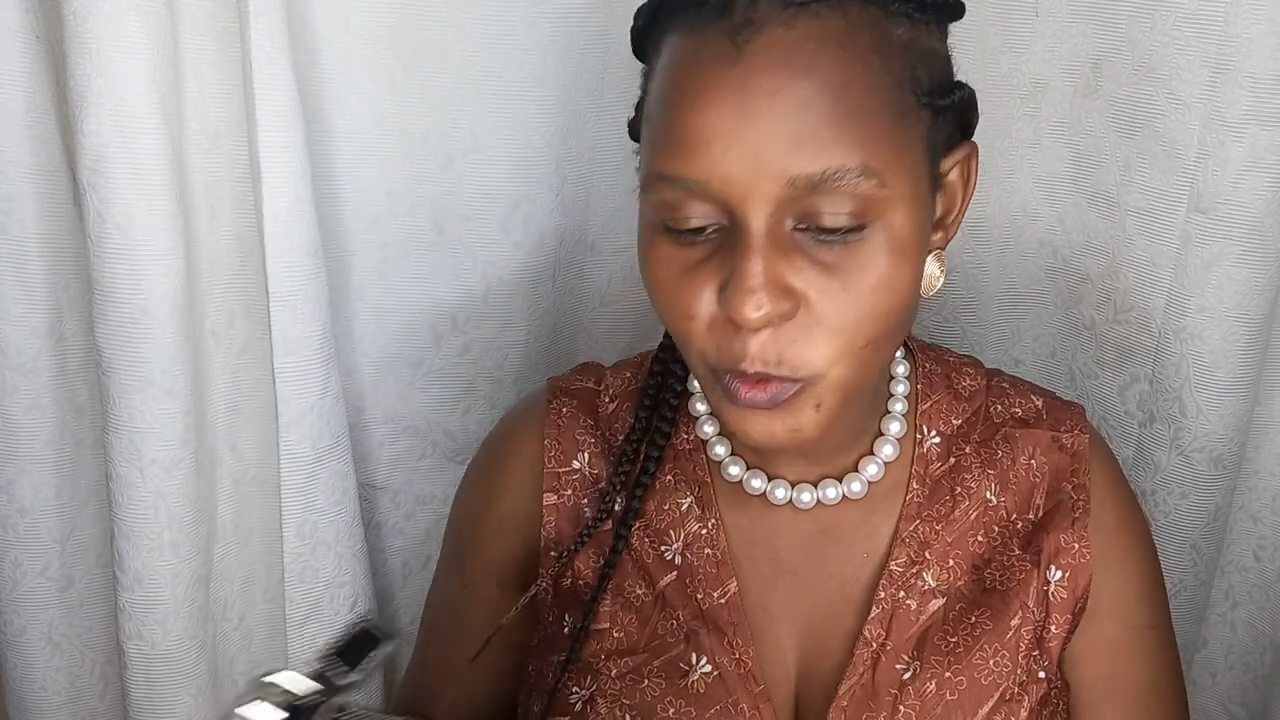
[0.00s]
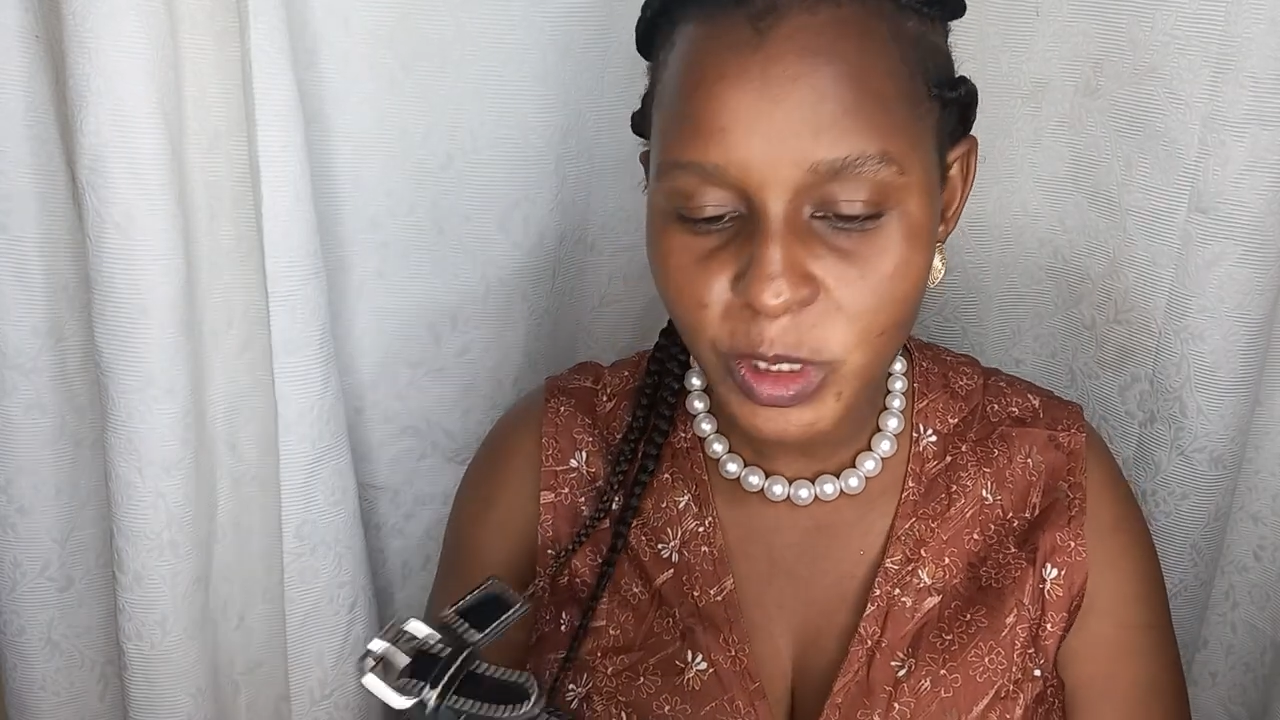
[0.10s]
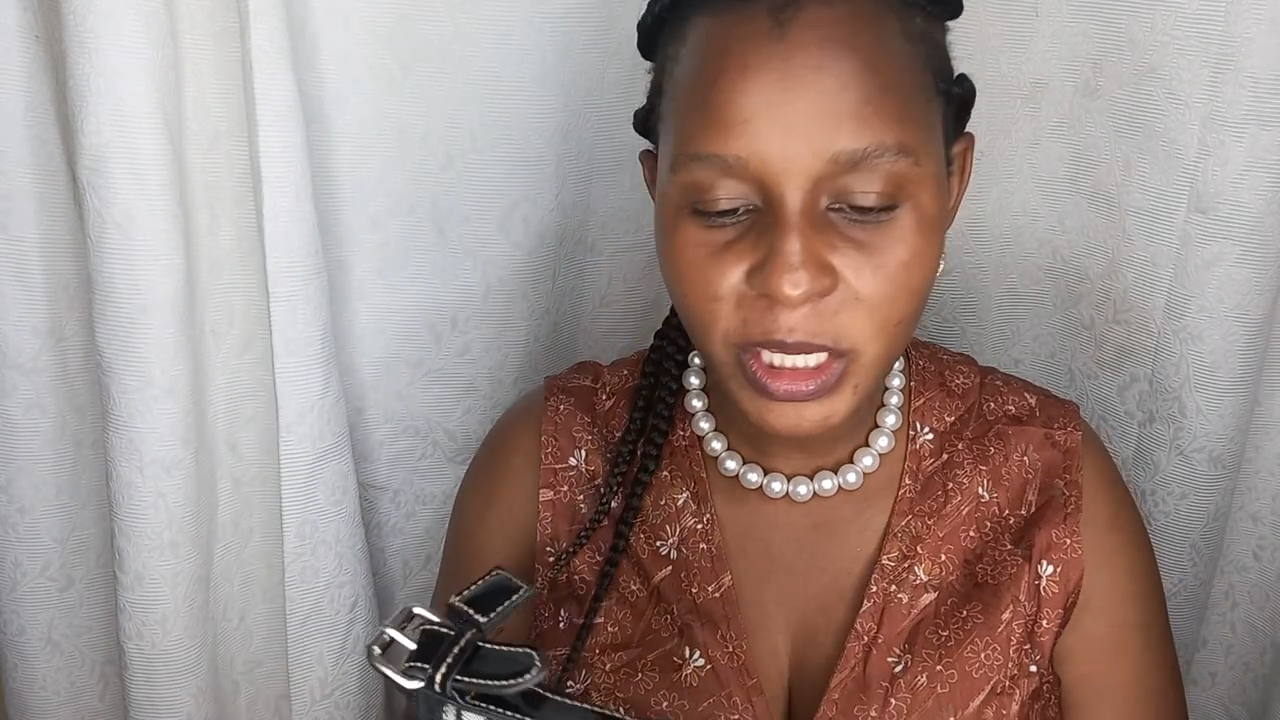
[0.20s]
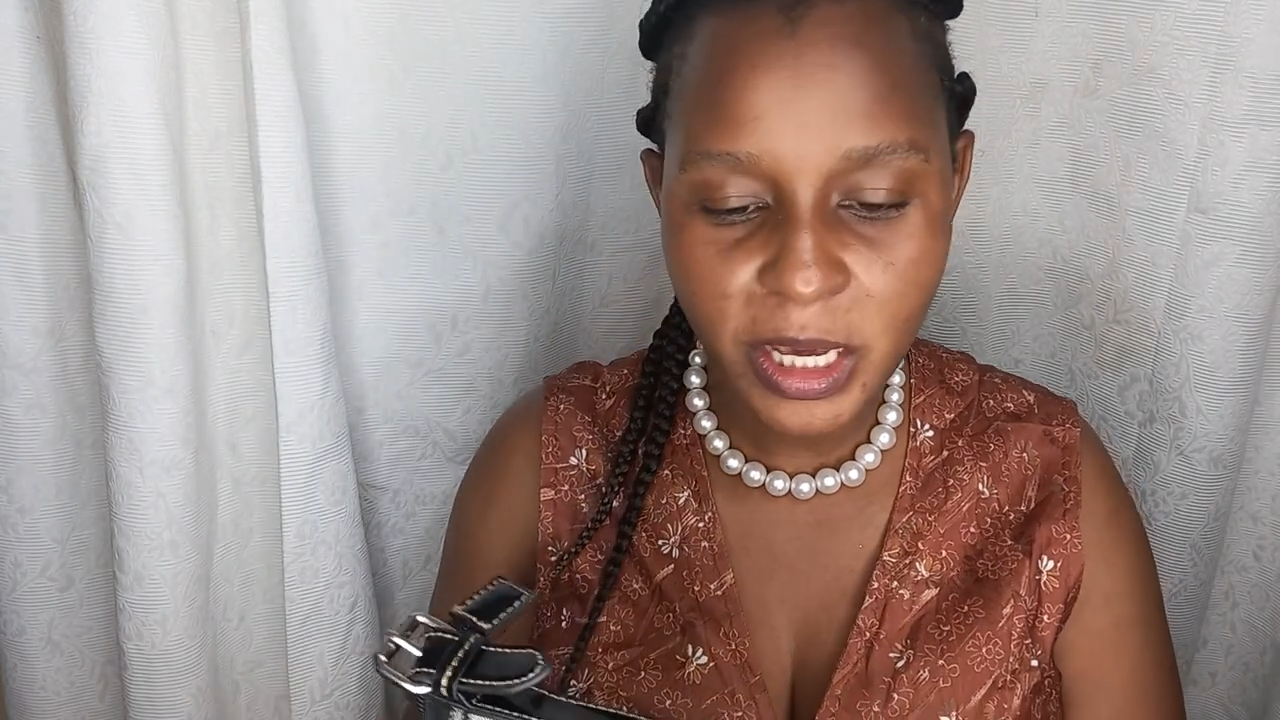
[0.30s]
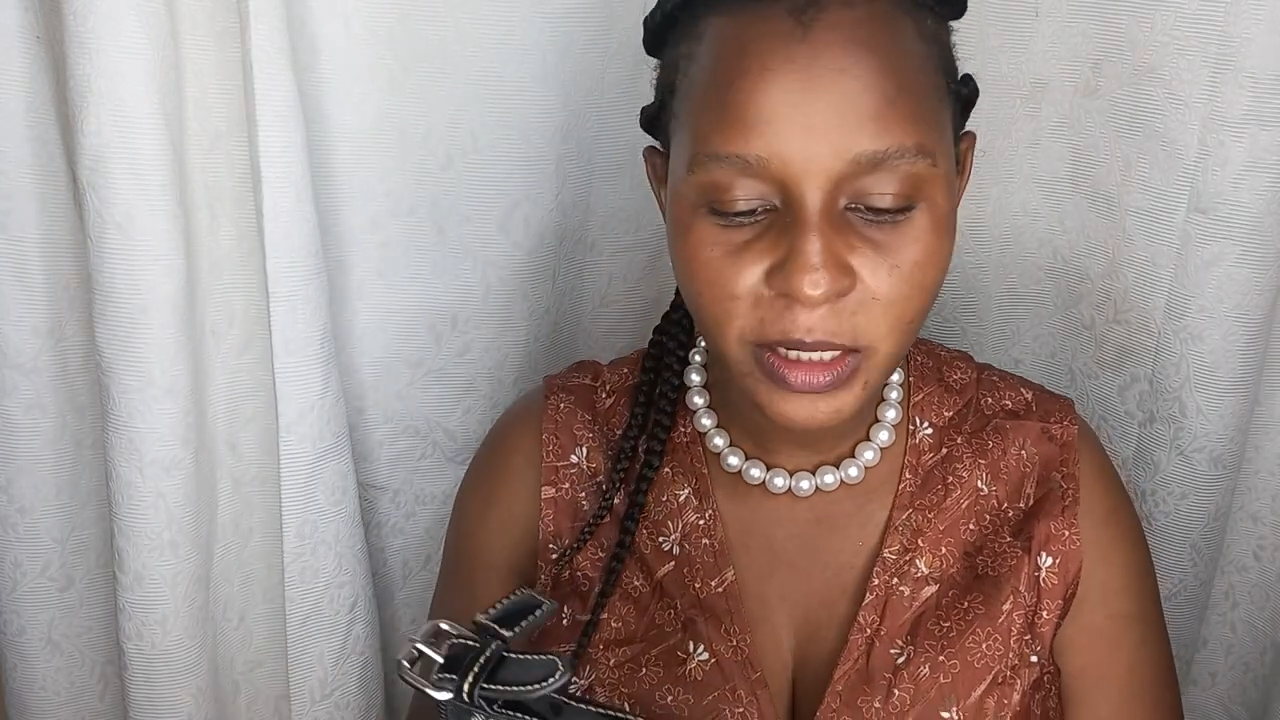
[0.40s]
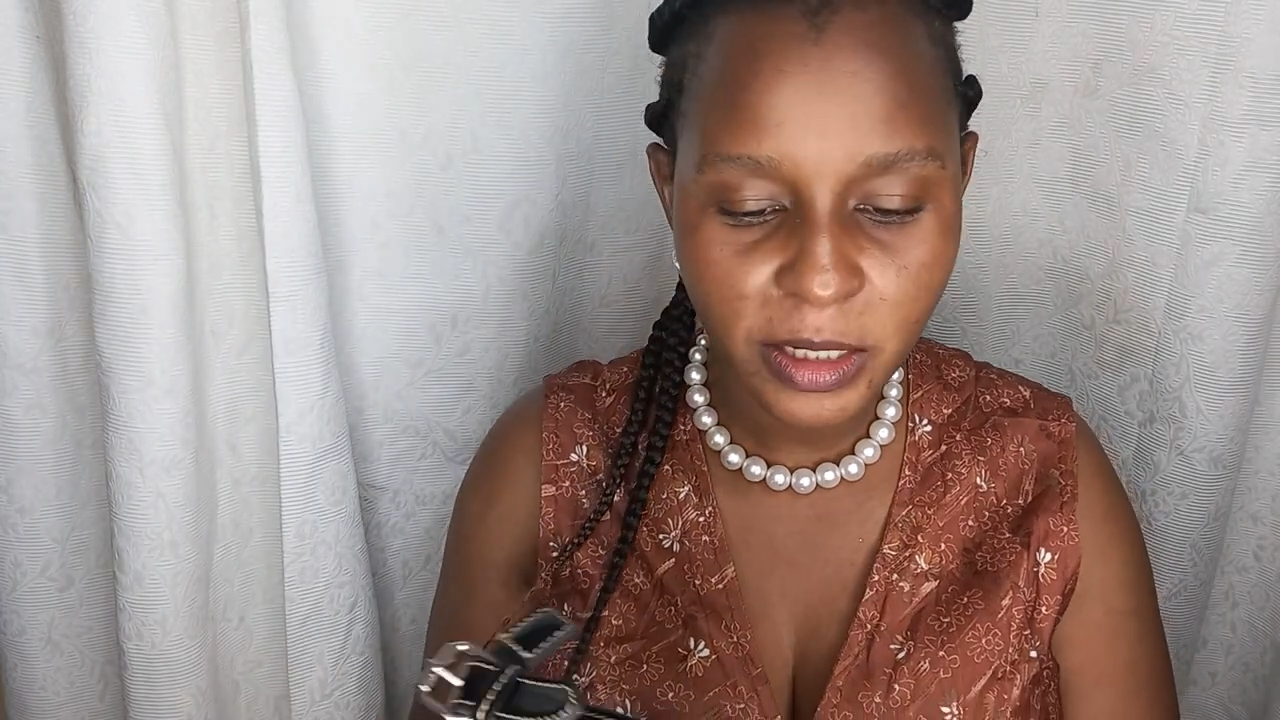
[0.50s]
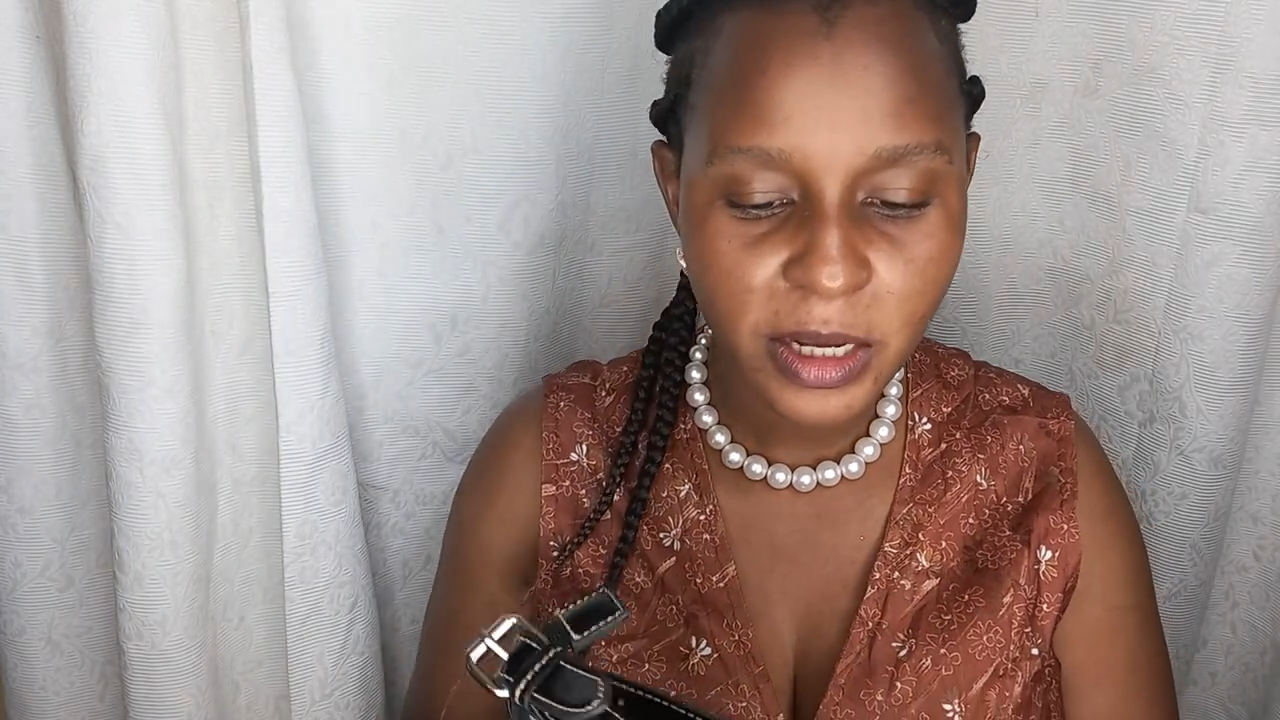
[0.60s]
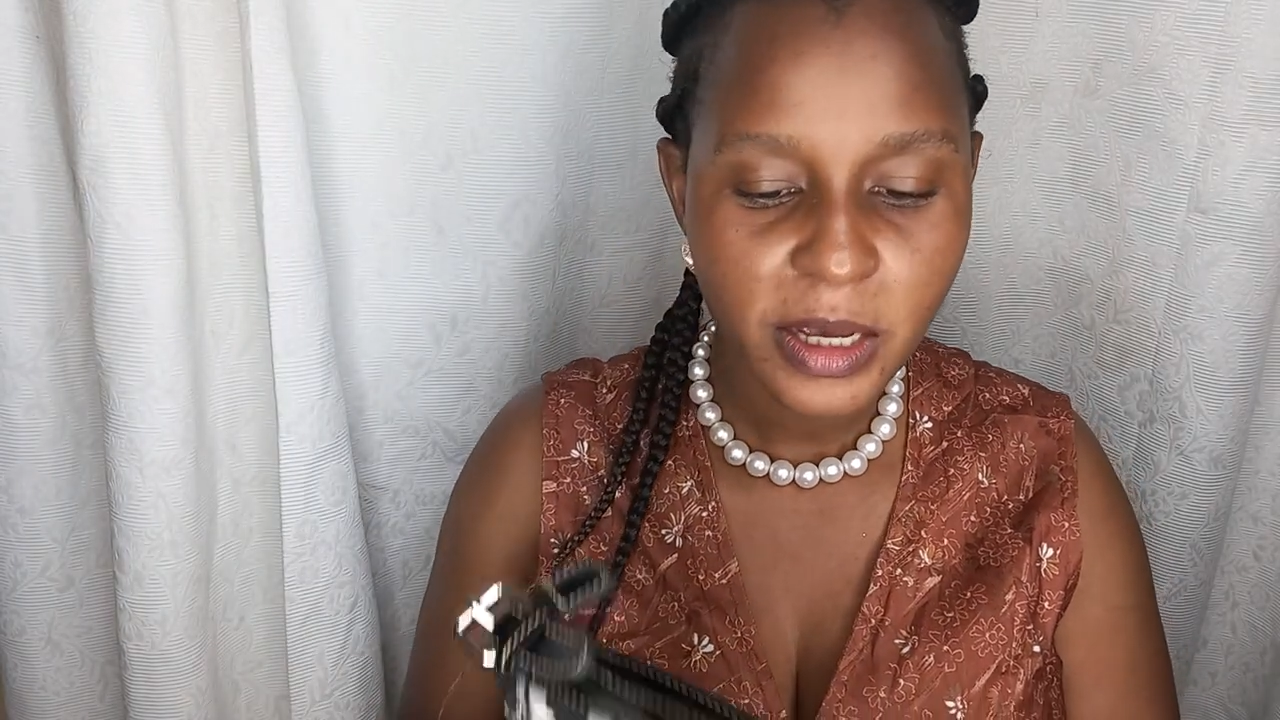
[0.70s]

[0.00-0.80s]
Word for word: weekend